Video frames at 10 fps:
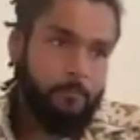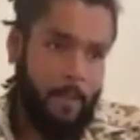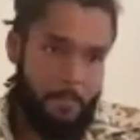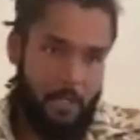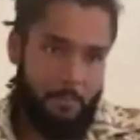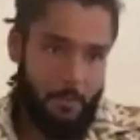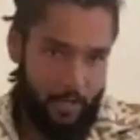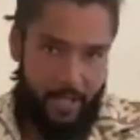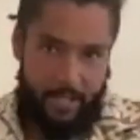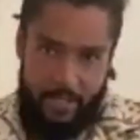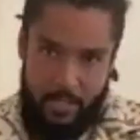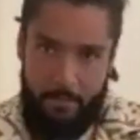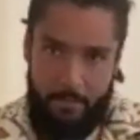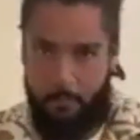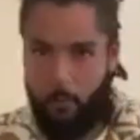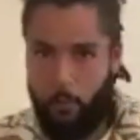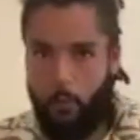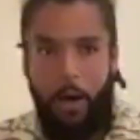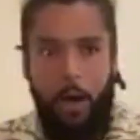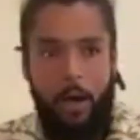maybe it can be related to some people
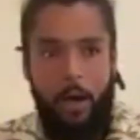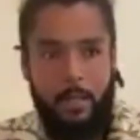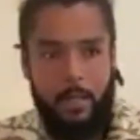who are